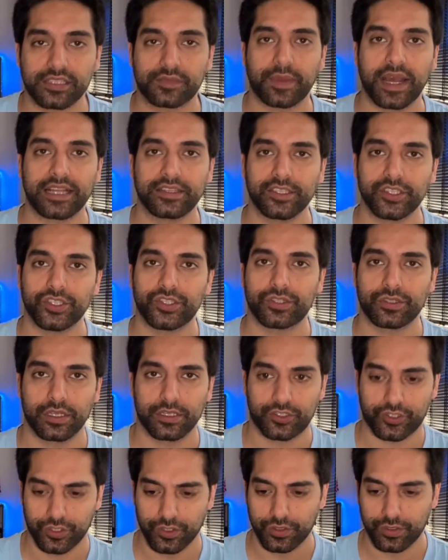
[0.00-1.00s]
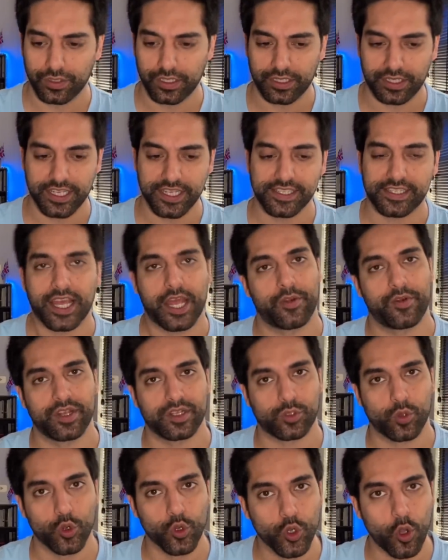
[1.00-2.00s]
expand into these
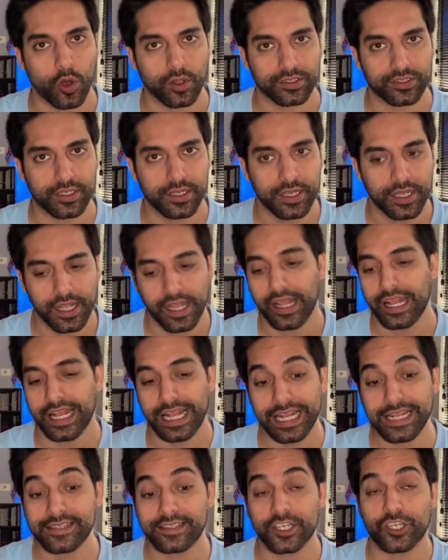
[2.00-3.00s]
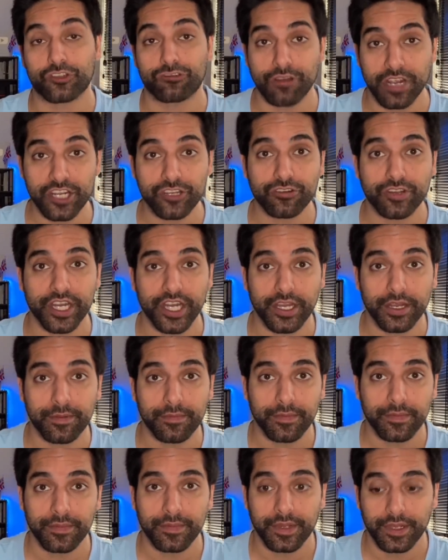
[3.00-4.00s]
areas or not. Is the Treasury
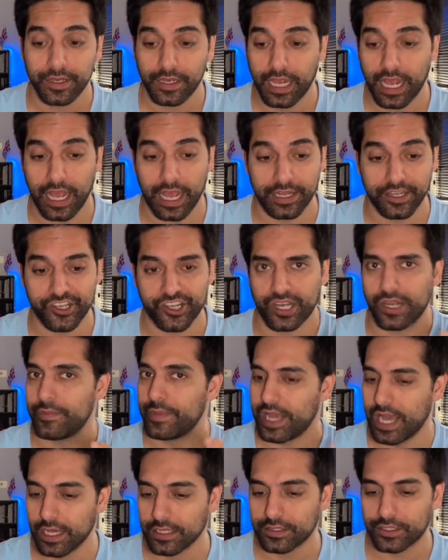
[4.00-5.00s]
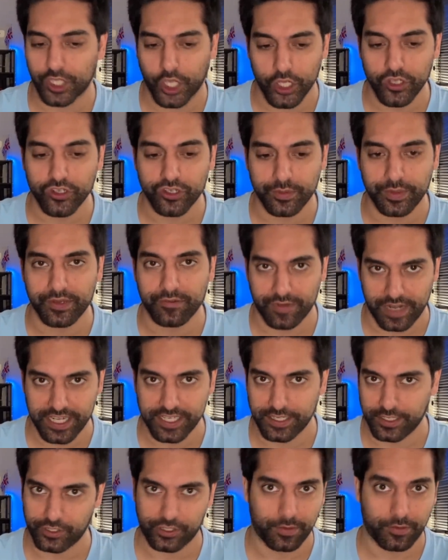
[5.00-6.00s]
and Jeremy Hunt going to be
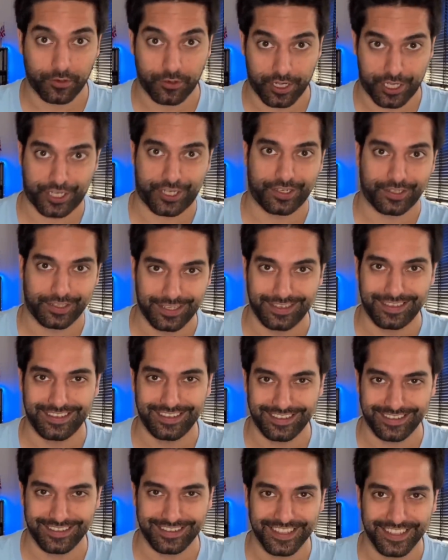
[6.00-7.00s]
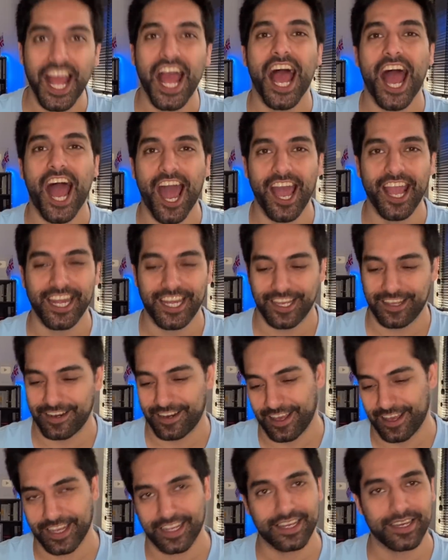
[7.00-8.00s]
raising some questions? Highly
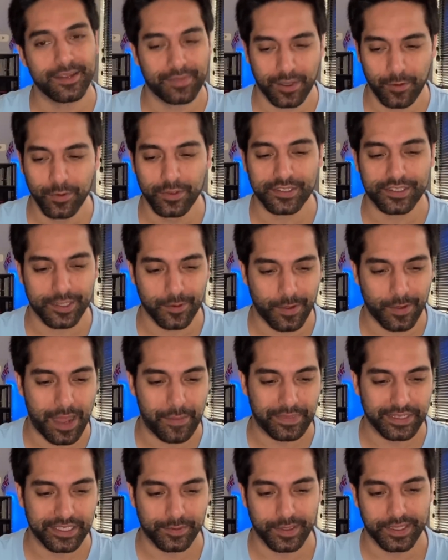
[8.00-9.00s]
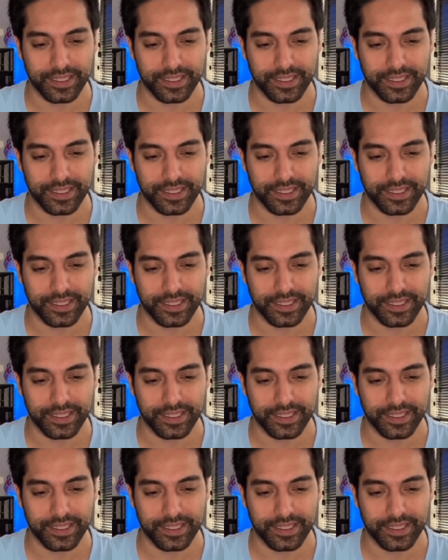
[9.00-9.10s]
unlikely, but we'll see what happens